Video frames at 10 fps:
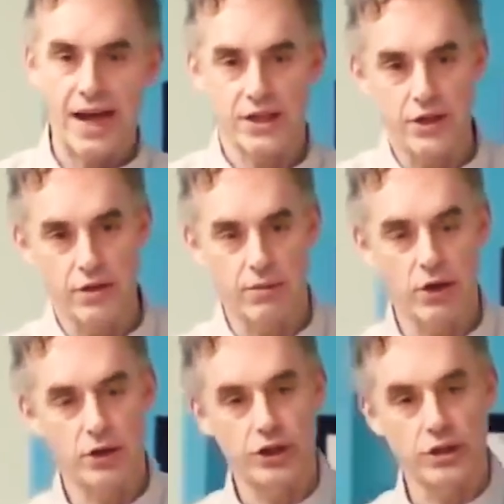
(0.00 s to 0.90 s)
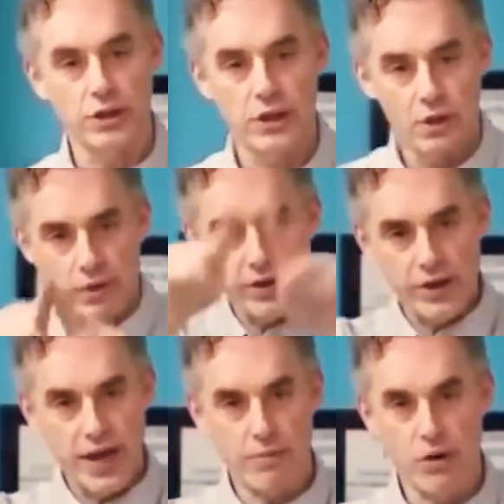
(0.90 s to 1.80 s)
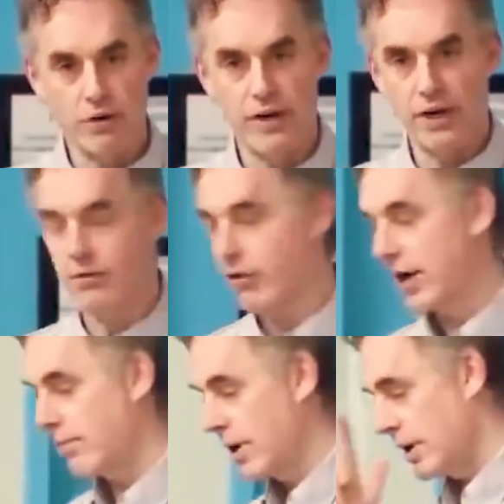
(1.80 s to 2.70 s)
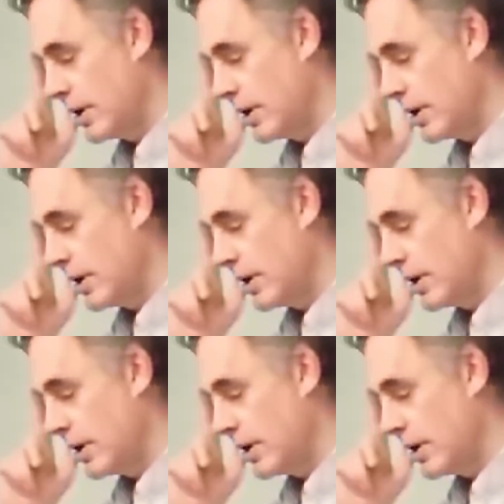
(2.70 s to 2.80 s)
That's your emotions within that motivated frame.